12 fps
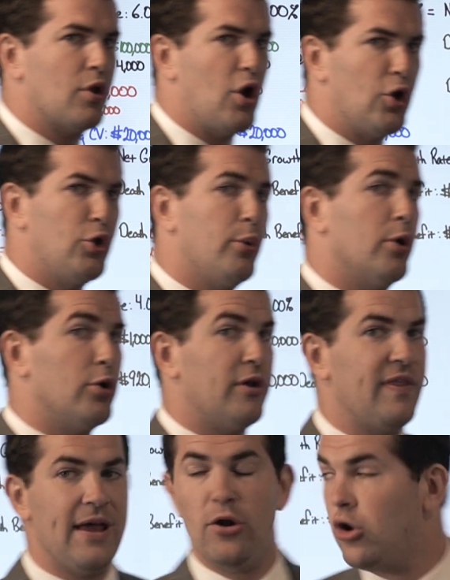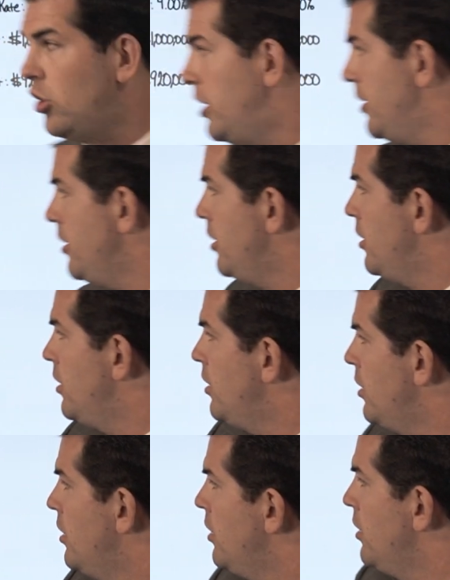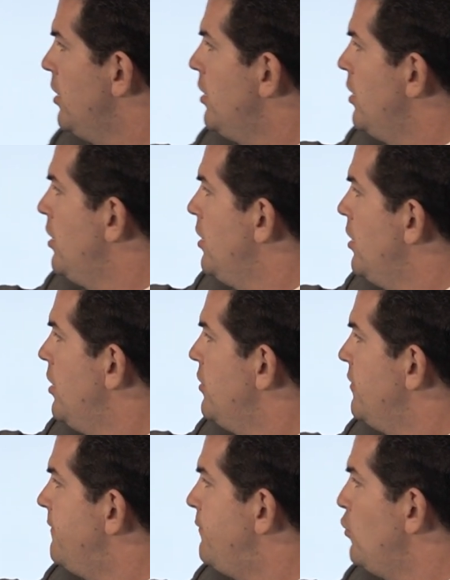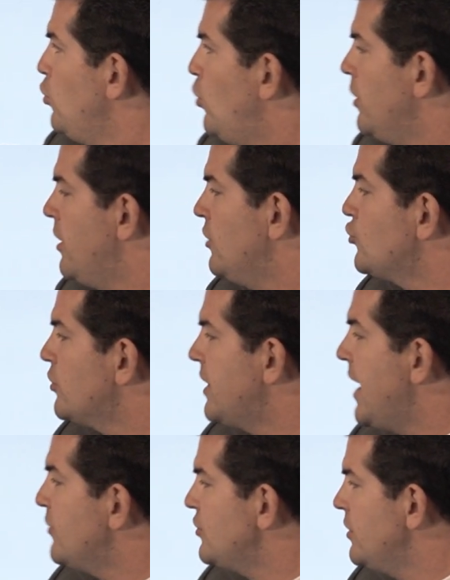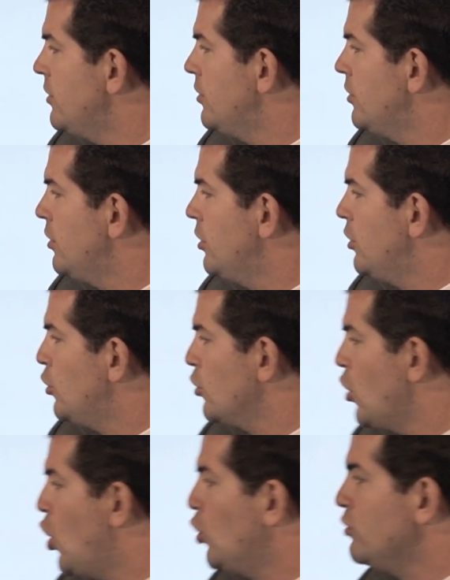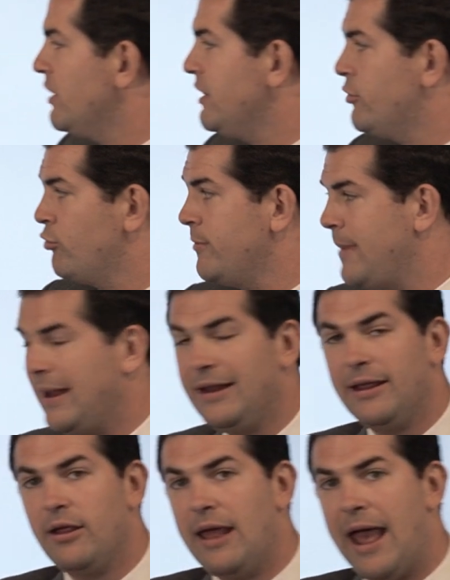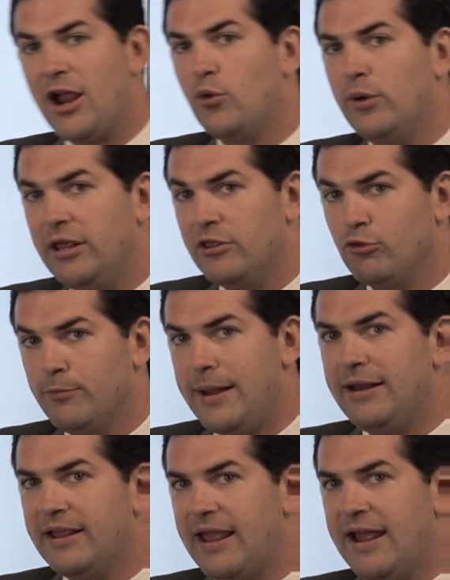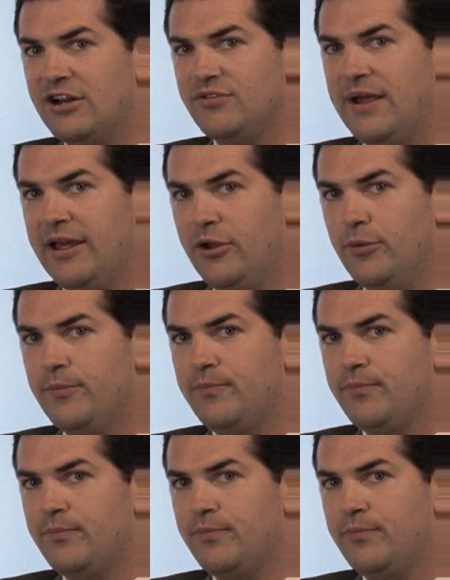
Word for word: Are you earning that on the full one hundred thousand dollars or only the remaining equity, the remaining cash value?